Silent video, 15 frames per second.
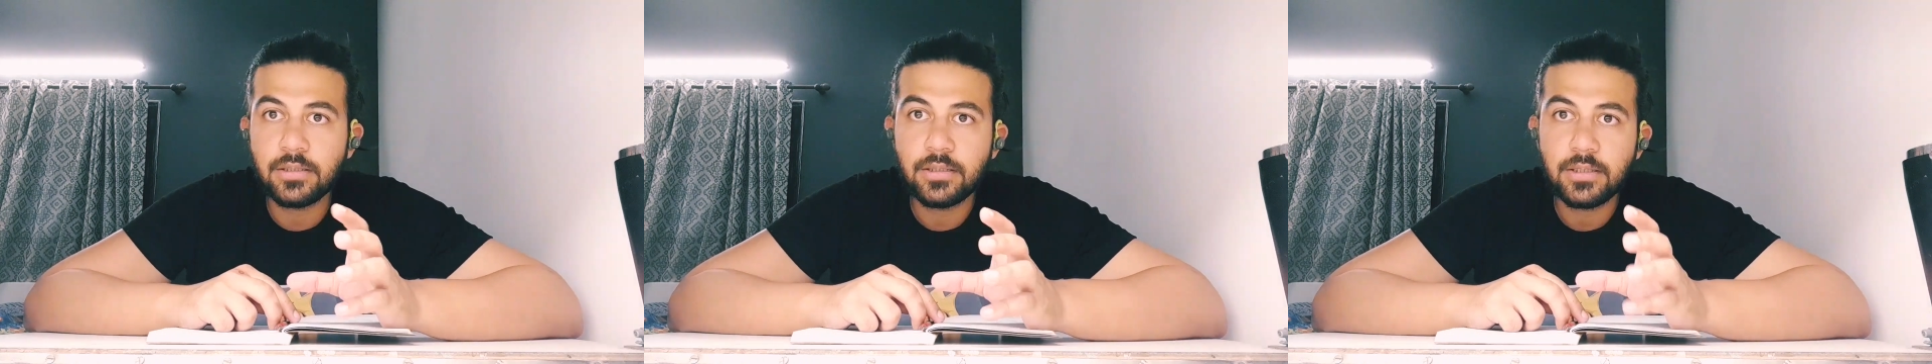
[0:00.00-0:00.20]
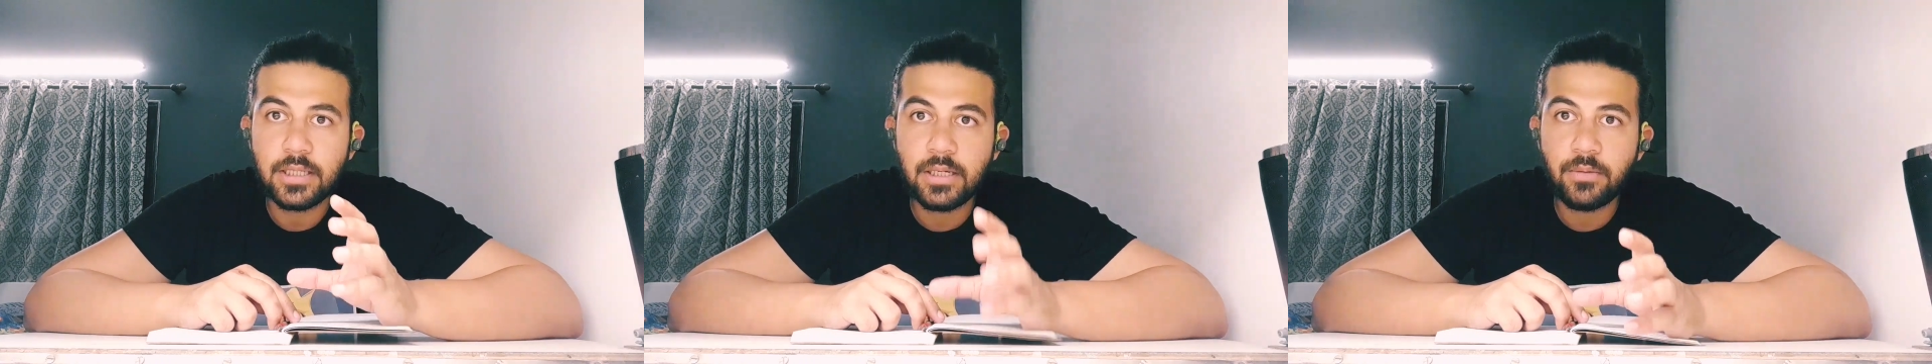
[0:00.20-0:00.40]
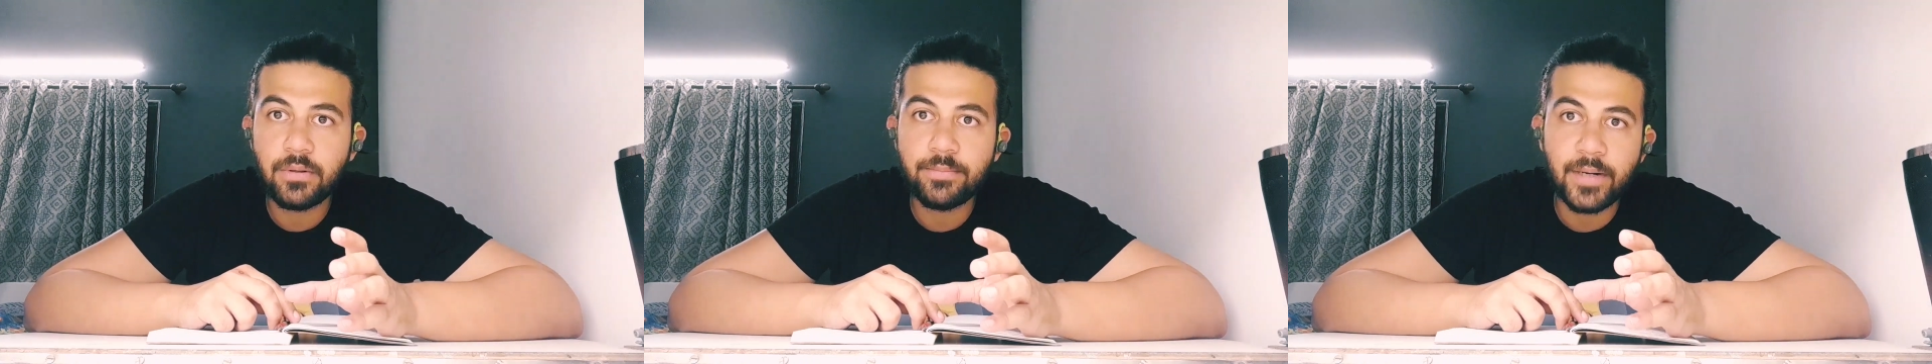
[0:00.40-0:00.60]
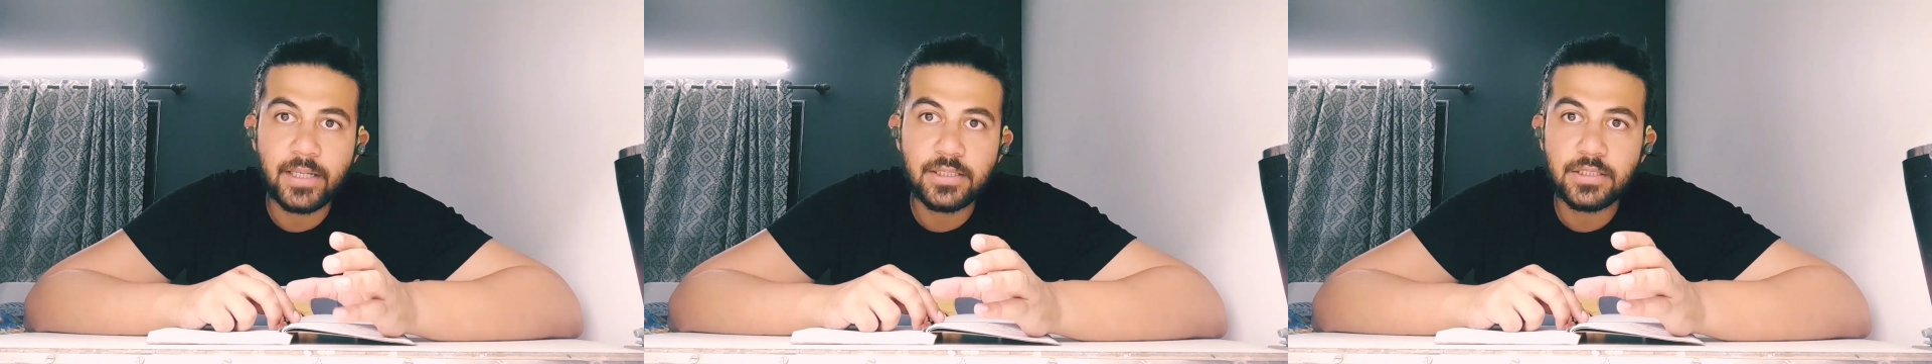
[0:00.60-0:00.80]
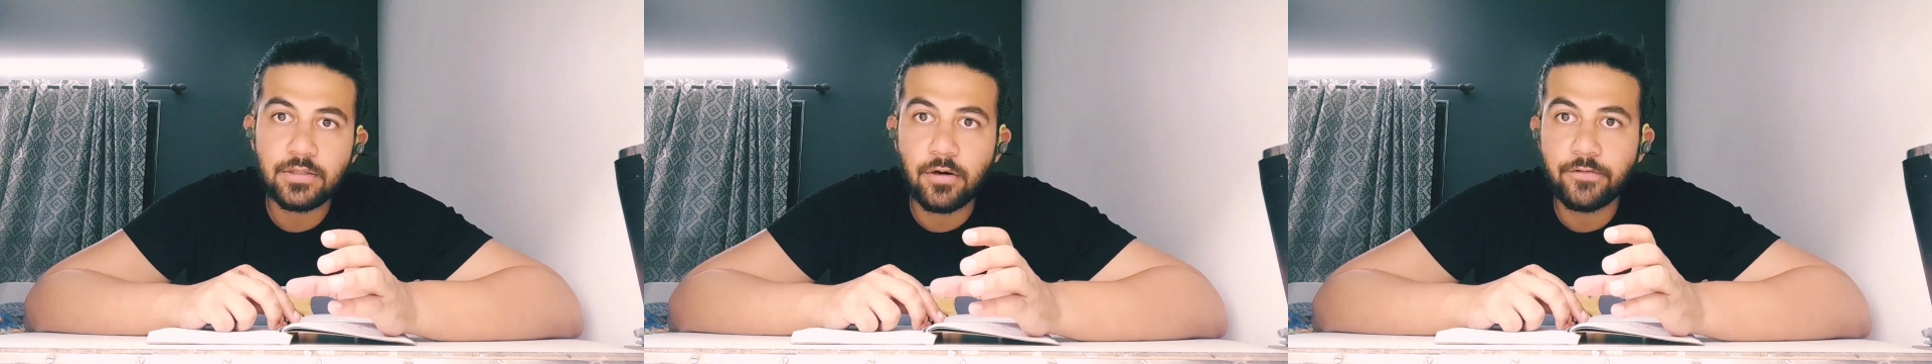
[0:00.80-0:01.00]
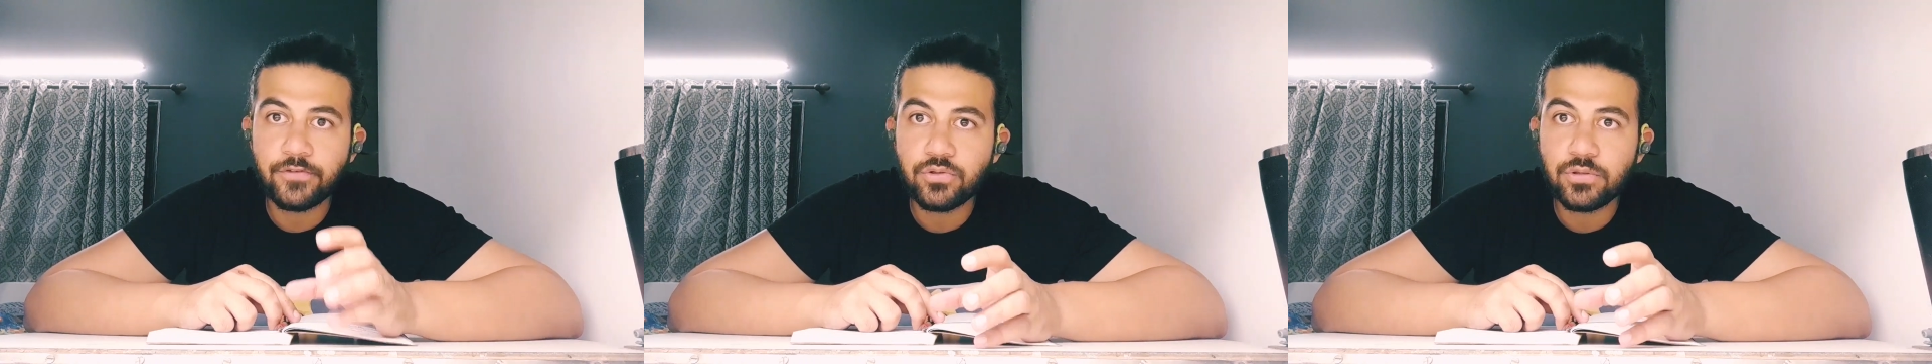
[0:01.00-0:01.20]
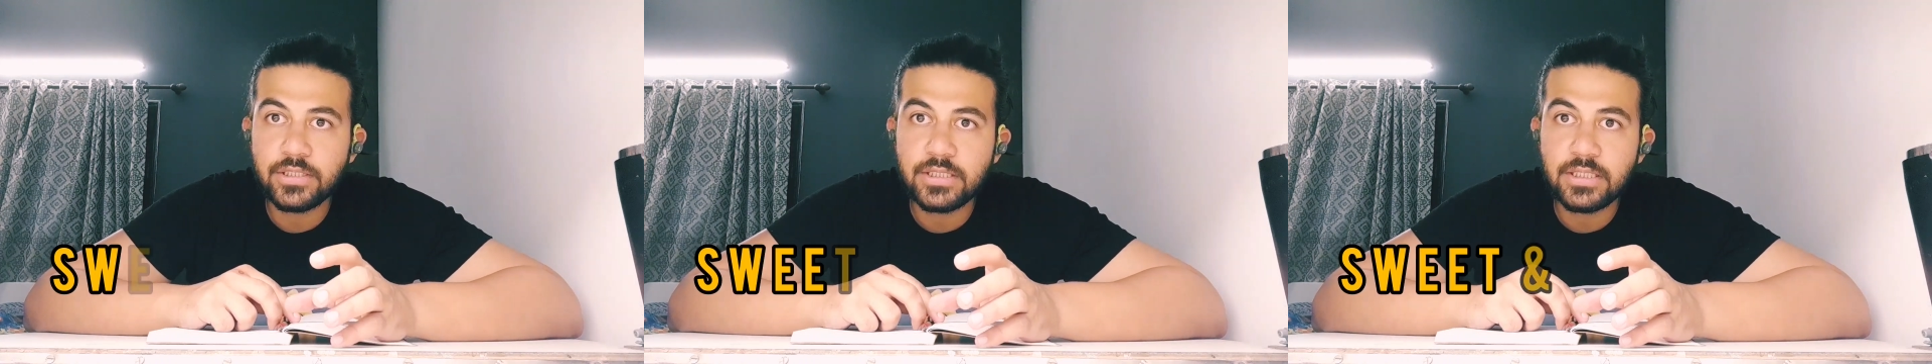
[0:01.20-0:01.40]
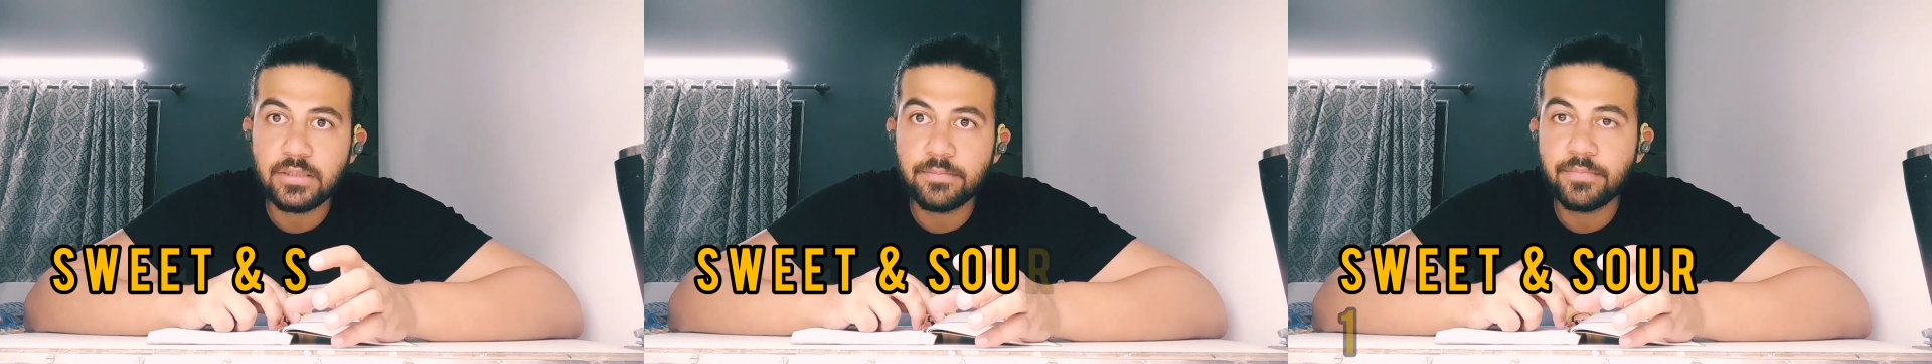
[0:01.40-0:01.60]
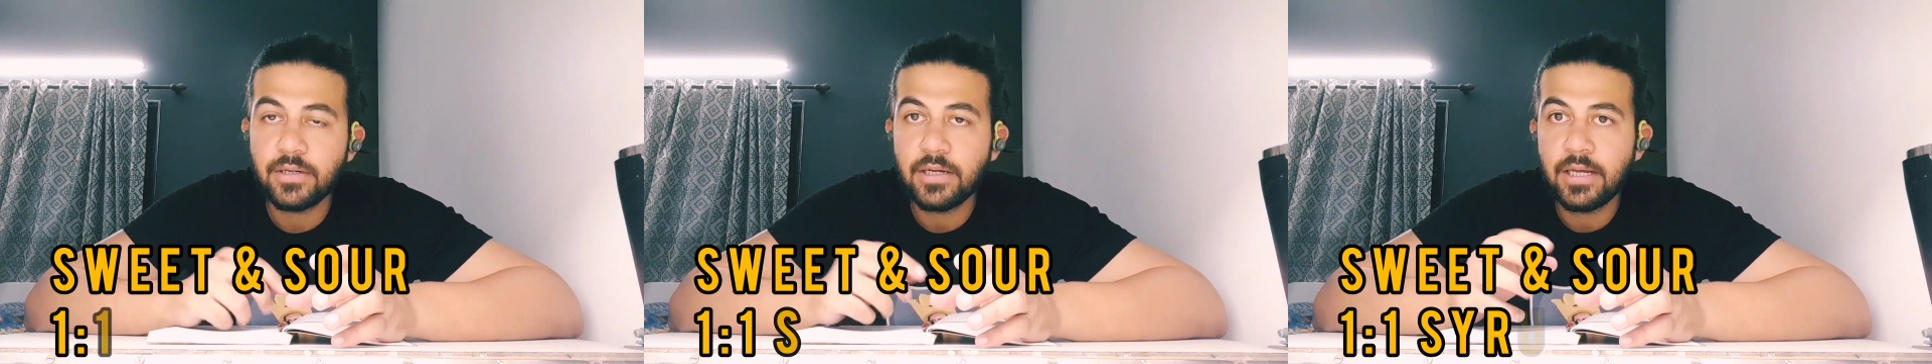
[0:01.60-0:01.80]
equal parts of sugar syrup